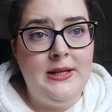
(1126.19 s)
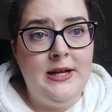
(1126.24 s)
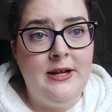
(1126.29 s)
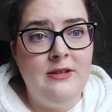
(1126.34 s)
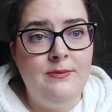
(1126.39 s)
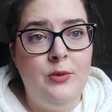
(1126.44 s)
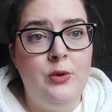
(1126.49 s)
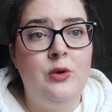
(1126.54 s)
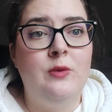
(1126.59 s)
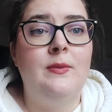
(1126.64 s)
I
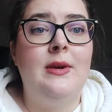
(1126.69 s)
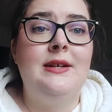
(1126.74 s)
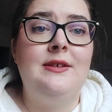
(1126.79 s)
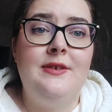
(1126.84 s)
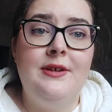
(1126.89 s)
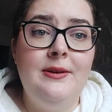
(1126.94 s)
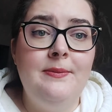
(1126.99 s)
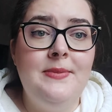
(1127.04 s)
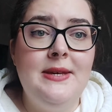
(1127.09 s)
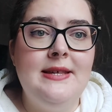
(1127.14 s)
spoke with my
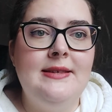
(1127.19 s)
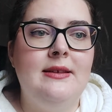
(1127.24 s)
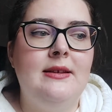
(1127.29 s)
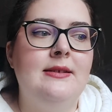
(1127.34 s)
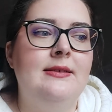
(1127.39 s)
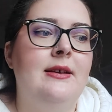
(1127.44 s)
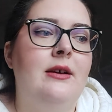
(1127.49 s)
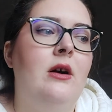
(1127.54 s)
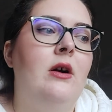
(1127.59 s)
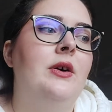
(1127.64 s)
therapist, and
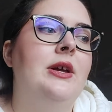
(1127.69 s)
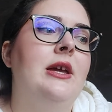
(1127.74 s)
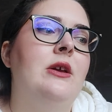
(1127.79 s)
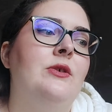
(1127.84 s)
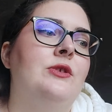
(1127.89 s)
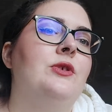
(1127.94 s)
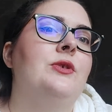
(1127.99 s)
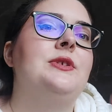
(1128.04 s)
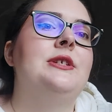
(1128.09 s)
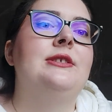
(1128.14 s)
he's like, oh yeah, you
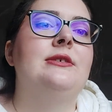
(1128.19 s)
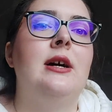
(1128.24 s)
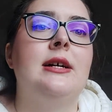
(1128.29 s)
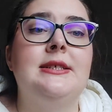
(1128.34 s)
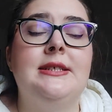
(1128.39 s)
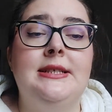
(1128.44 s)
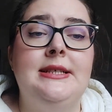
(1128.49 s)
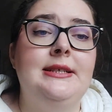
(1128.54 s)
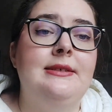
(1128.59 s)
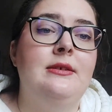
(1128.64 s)
saw this
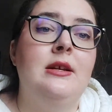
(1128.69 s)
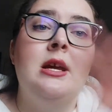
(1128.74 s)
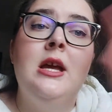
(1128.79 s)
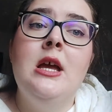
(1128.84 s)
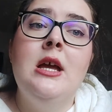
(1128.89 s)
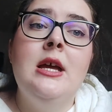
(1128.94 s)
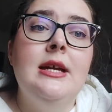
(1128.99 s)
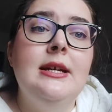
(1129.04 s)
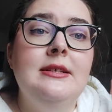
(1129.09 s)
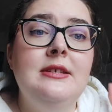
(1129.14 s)
doctor in
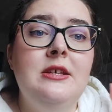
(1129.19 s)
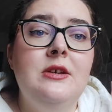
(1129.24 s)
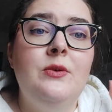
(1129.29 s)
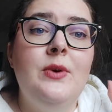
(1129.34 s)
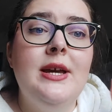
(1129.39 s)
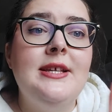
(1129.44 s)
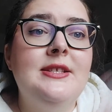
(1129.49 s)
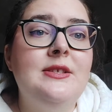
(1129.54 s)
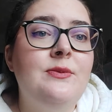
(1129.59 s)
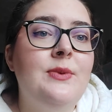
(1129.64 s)
the
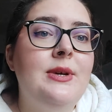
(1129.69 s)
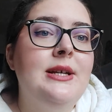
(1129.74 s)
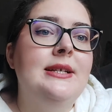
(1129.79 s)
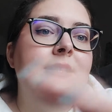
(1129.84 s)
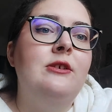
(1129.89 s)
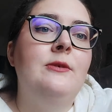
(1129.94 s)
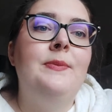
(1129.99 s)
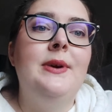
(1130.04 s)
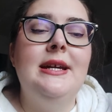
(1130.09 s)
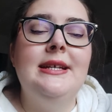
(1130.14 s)
US where
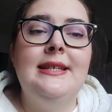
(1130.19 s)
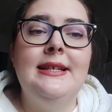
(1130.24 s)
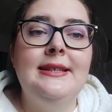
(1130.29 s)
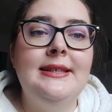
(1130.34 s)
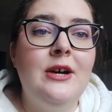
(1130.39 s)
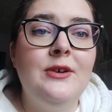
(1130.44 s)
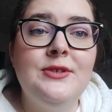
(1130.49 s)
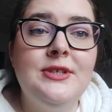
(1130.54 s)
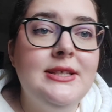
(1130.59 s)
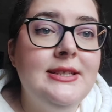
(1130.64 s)
you pay
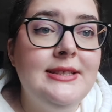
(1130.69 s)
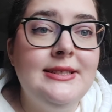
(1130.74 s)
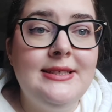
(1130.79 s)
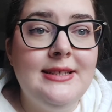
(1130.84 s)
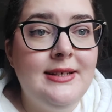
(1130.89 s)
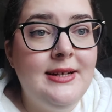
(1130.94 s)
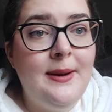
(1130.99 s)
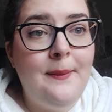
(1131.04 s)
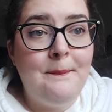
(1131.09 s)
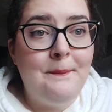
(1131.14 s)

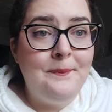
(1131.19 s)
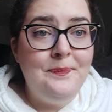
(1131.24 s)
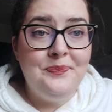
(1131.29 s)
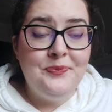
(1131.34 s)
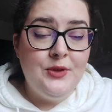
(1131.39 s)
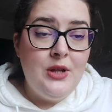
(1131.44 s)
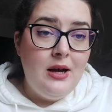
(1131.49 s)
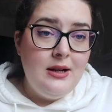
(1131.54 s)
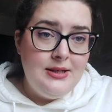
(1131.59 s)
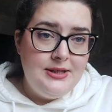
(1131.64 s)

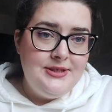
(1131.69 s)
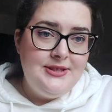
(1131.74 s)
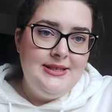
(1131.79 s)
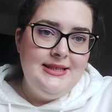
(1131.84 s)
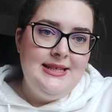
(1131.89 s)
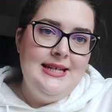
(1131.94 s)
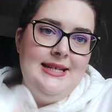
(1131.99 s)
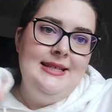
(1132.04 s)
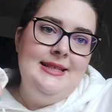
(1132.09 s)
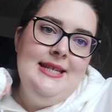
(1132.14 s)
$10,000 to
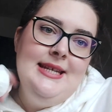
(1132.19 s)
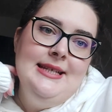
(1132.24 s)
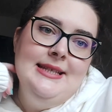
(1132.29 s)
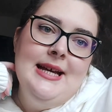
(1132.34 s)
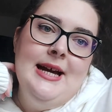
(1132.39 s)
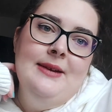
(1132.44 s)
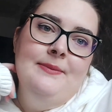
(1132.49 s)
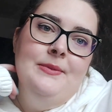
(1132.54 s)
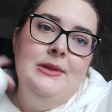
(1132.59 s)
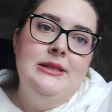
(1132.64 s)
get a thing
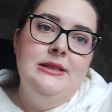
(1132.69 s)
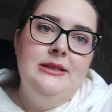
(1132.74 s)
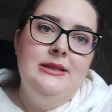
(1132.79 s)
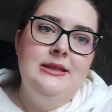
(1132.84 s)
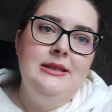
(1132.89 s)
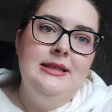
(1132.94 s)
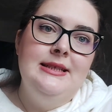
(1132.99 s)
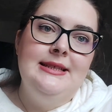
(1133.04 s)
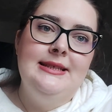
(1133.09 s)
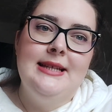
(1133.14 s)
done, but
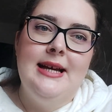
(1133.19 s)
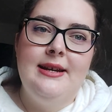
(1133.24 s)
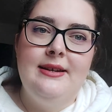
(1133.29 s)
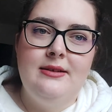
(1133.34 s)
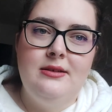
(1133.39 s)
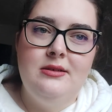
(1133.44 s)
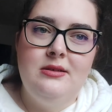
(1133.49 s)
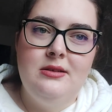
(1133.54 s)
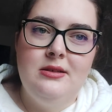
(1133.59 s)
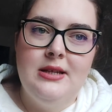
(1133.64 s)
it's not
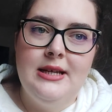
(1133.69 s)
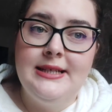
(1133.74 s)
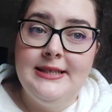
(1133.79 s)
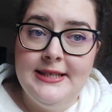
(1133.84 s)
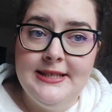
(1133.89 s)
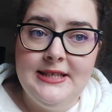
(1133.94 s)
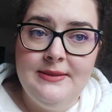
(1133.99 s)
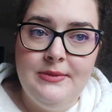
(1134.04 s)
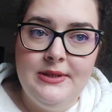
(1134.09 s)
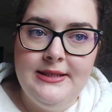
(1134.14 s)

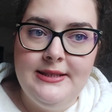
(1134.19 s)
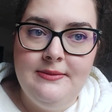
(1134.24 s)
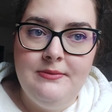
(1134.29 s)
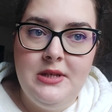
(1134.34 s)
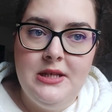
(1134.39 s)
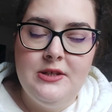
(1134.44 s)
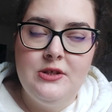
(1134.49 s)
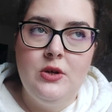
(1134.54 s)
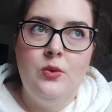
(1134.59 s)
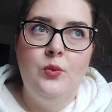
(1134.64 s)
accessible to me.
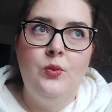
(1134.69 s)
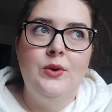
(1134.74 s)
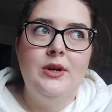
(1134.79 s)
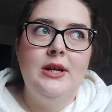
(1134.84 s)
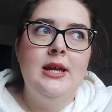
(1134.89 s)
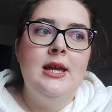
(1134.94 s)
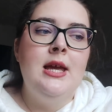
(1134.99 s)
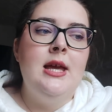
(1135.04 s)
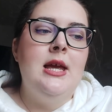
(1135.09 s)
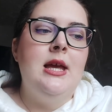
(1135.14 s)
So
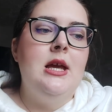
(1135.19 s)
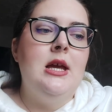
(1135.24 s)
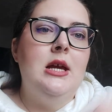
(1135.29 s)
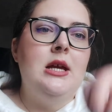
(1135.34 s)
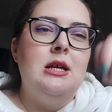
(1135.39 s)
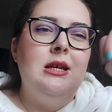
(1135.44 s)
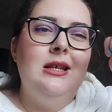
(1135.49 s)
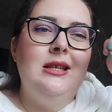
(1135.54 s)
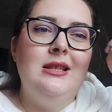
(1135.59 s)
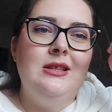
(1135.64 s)

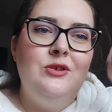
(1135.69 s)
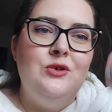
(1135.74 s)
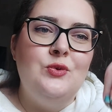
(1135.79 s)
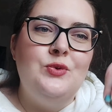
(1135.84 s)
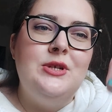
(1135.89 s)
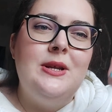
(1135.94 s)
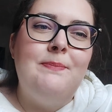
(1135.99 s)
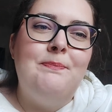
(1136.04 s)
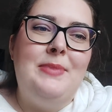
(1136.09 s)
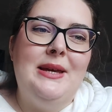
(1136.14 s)
do
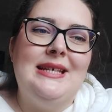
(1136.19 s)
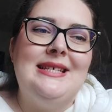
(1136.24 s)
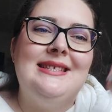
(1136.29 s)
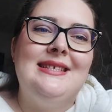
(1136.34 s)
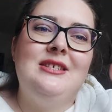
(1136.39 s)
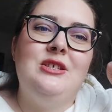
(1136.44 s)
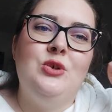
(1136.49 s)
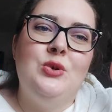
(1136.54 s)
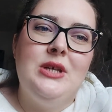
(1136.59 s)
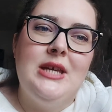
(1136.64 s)
the best
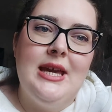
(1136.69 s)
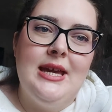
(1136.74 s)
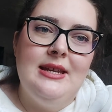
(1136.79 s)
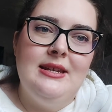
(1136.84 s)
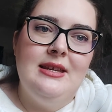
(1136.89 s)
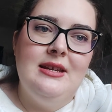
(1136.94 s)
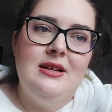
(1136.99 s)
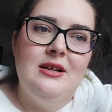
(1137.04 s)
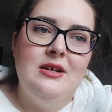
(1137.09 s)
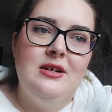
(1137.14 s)
that you
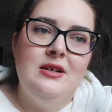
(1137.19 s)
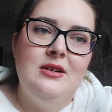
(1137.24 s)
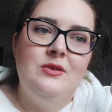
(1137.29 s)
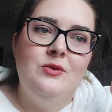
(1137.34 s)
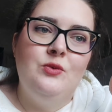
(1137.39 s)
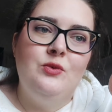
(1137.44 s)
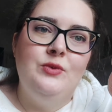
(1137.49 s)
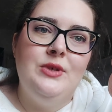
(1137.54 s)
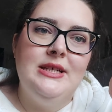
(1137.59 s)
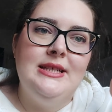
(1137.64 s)
can
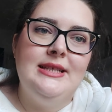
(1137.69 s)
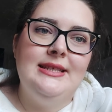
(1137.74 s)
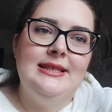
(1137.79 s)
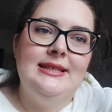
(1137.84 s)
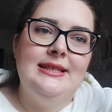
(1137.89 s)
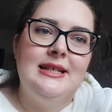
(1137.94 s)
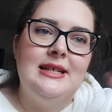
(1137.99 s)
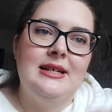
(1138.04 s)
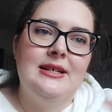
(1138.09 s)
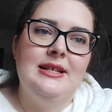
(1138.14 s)
with
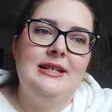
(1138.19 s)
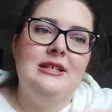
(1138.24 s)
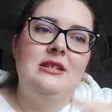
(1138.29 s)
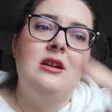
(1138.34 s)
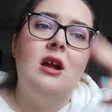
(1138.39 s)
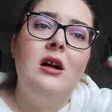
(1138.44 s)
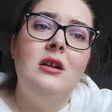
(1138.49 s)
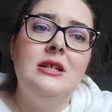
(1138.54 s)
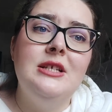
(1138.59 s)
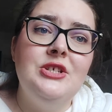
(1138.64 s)
the current
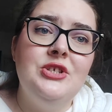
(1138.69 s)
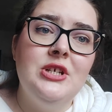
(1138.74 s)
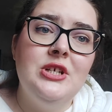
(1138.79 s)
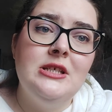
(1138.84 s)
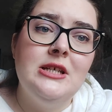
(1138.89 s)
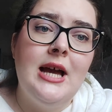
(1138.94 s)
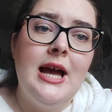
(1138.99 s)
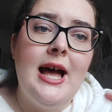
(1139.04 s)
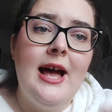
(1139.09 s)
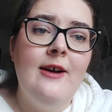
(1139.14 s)
knowledge that
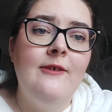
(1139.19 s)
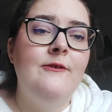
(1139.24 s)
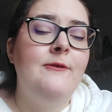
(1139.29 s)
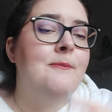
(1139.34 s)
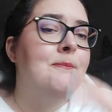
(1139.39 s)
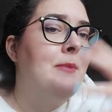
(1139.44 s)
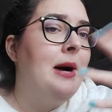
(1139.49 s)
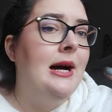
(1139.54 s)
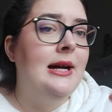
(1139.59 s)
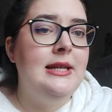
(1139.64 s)
you have,
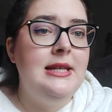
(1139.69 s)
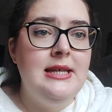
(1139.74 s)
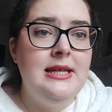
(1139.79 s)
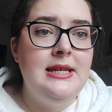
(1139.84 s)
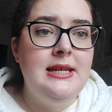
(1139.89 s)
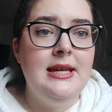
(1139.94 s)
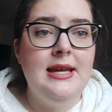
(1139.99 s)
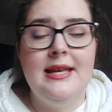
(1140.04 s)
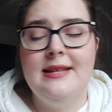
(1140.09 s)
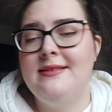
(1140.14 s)

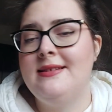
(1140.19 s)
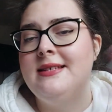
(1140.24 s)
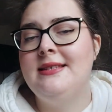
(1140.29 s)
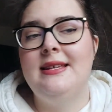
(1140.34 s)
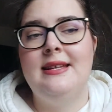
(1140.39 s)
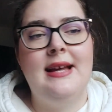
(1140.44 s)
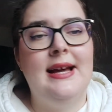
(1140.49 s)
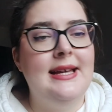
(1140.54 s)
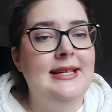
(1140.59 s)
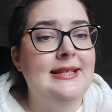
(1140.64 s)
money,
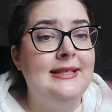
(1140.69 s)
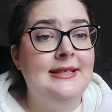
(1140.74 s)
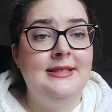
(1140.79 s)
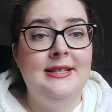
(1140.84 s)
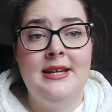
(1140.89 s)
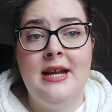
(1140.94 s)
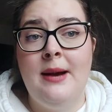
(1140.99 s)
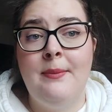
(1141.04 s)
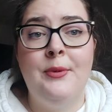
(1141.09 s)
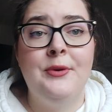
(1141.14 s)

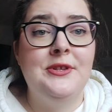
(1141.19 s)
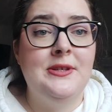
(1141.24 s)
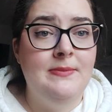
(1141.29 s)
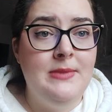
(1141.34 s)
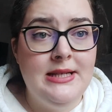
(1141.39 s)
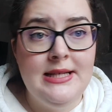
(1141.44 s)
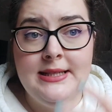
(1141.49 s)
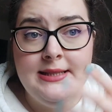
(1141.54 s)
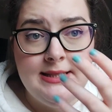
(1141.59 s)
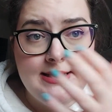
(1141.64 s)
etc.,
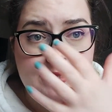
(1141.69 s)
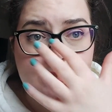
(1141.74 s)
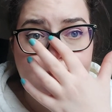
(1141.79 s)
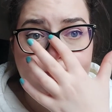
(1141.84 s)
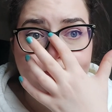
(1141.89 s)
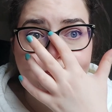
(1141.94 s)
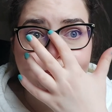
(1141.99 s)
possibilities.